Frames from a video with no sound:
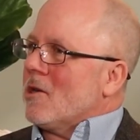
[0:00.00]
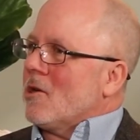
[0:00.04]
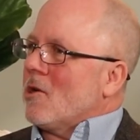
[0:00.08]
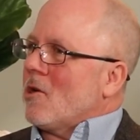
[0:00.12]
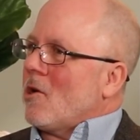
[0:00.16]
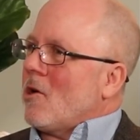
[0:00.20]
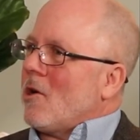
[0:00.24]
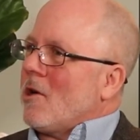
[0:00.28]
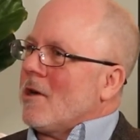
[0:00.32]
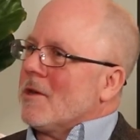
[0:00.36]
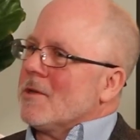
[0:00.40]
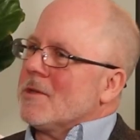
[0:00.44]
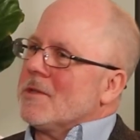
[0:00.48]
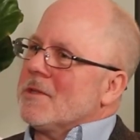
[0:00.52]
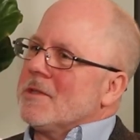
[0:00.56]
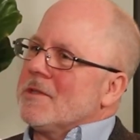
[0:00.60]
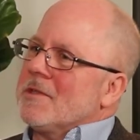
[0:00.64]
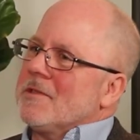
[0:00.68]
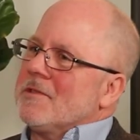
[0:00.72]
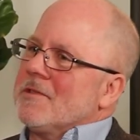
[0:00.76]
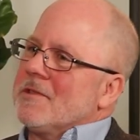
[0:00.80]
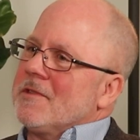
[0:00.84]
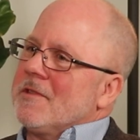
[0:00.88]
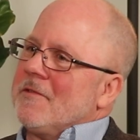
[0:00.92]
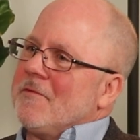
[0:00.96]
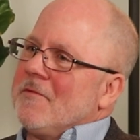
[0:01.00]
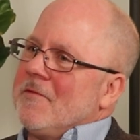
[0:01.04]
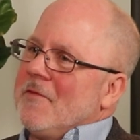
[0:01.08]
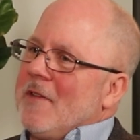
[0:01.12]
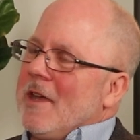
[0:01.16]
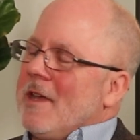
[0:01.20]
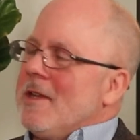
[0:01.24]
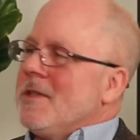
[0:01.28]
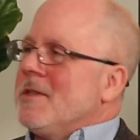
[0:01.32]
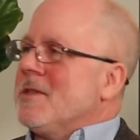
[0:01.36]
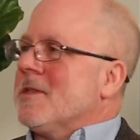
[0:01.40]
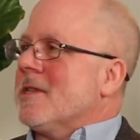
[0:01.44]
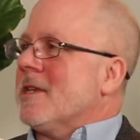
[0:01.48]
caused the
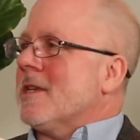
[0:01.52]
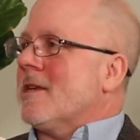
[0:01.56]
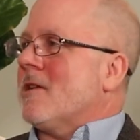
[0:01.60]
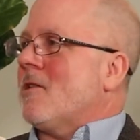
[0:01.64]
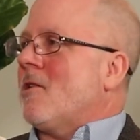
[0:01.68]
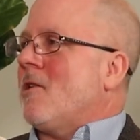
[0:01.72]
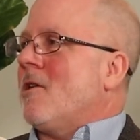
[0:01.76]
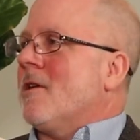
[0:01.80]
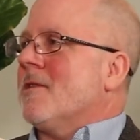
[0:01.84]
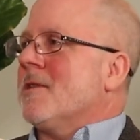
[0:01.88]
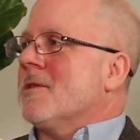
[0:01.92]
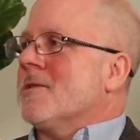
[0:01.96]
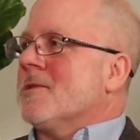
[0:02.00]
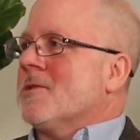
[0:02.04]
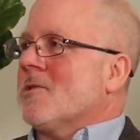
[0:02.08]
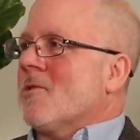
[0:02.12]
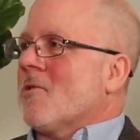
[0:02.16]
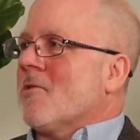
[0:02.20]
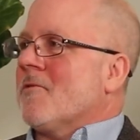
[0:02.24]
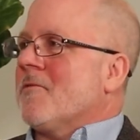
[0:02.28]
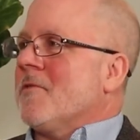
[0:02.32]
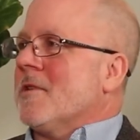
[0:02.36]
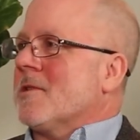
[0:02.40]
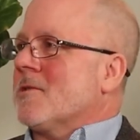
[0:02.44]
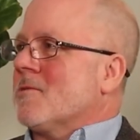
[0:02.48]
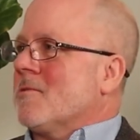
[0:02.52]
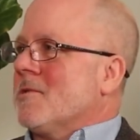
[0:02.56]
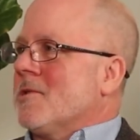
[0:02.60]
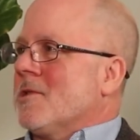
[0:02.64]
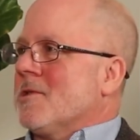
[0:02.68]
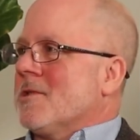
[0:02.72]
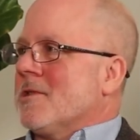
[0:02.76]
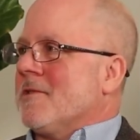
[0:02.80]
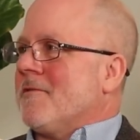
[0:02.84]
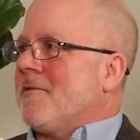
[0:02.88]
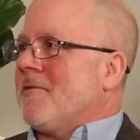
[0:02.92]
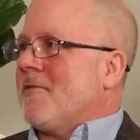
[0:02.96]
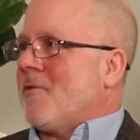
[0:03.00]
facing on the surface, which
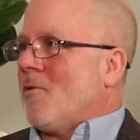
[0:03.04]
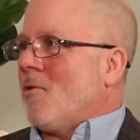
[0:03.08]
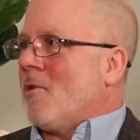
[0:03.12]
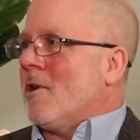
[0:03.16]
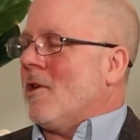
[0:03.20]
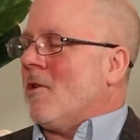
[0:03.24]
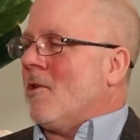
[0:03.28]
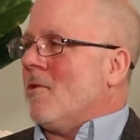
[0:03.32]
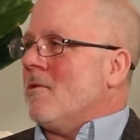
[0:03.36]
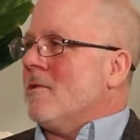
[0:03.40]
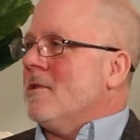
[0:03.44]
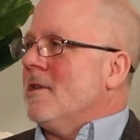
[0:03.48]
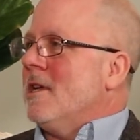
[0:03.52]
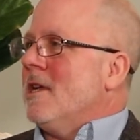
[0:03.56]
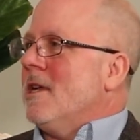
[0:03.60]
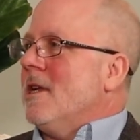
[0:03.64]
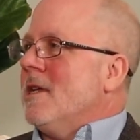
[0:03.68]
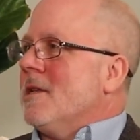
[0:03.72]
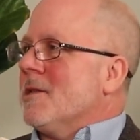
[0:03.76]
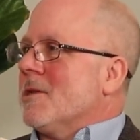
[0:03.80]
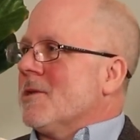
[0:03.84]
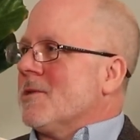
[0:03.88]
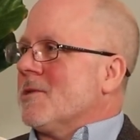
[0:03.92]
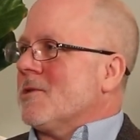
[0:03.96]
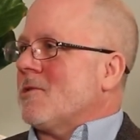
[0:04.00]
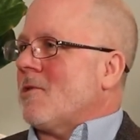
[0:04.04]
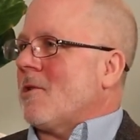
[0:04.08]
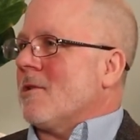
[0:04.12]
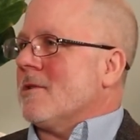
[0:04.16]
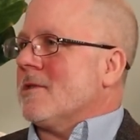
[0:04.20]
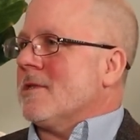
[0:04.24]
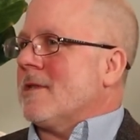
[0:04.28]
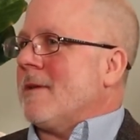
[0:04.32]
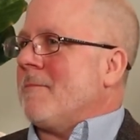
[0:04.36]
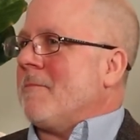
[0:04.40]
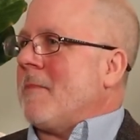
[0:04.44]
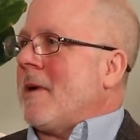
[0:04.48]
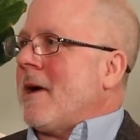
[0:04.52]
is a foil, to
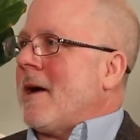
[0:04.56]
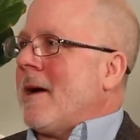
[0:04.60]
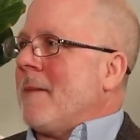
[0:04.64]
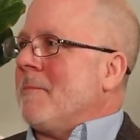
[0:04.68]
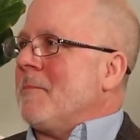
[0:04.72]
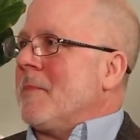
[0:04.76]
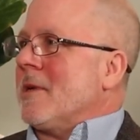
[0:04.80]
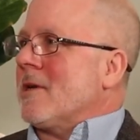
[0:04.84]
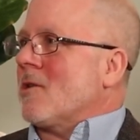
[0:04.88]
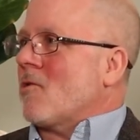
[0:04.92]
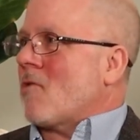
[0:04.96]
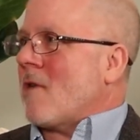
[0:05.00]
start to pop and